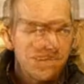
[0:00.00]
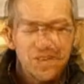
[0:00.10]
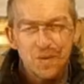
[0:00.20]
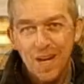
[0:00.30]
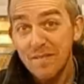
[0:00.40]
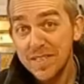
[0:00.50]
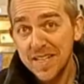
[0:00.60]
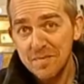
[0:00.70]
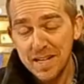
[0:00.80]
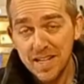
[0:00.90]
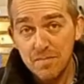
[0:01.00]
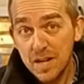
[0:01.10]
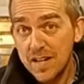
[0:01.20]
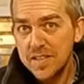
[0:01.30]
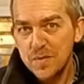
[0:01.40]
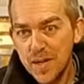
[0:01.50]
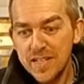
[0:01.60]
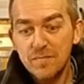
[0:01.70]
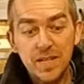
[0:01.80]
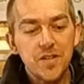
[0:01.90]
So I'll have a think about that, but either
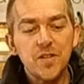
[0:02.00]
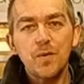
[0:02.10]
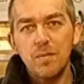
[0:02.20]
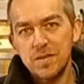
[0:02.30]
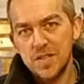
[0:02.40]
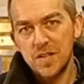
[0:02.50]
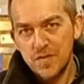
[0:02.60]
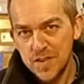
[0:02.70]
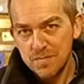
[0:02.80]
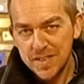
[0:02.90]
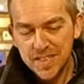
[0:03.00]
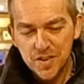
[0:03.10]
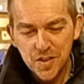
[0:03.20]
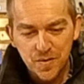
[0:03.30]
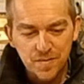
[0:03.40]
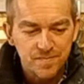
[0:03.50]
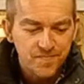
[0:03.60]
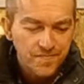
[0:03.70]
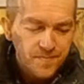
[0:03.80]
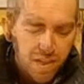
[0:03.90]
way there'll be a new episode of something soon.
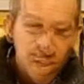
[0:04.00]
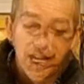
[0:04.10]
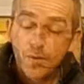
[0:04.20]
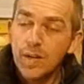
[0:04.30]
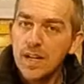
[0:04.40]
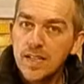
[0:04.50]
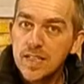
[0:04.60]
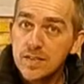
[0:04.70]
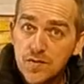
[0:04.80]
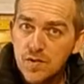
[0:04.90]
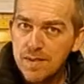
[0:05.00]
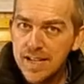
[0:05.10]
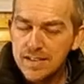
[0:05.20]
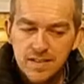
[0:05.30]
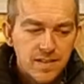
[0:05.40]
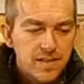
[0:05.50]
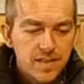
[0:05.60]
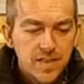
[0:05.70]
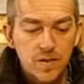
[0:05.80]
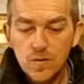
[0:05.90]
I quite like this format,
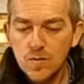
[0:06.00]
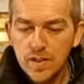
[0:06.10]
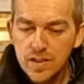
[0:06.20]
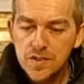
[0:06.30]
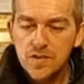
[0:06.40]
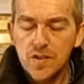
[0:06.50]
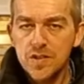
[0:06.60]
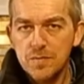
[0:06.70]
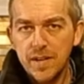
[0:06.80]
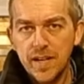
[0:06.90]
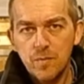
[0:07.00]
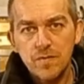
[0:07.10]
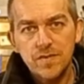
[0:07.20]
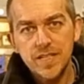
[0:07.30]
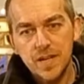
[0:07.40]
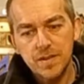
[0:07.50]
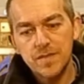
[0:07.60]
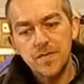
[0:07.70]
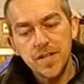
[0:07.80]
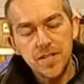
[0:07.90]
so all the construction being in one video
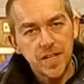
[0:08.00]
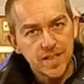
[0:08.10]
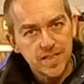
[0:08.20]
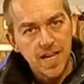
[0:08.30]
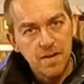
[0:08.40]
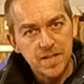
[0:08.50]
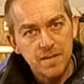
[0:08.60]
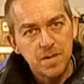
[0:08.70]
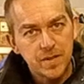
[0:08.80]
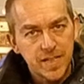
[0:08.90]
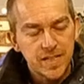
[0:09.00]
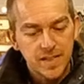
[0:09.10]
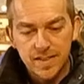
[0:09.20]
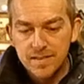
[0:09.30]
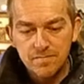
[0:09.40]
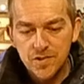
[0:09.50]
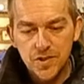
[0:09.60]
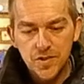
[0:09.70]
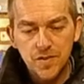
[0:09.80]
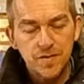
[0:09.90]
and the finishing and sound demo in another,
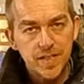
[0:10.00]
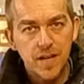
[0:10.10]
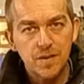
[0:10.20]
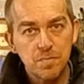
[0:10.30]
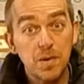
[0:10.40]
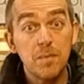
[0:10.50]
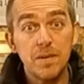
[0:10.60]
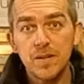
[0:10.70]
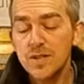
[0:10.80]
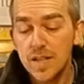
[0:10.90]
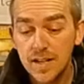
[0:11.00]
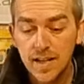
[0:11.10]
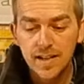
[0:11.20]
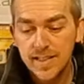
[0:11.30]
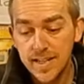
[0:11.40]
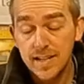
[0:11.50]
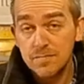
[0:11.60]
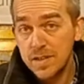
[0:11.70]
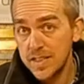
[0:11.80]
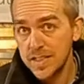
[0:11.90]
just 2 videos per build. I like
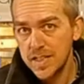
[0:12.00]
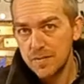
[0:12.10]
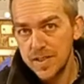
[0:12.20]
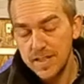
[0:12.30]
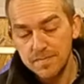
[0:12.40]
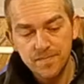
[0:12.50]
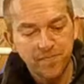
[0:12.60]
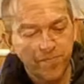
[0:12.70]
that, I'm going to stick with it.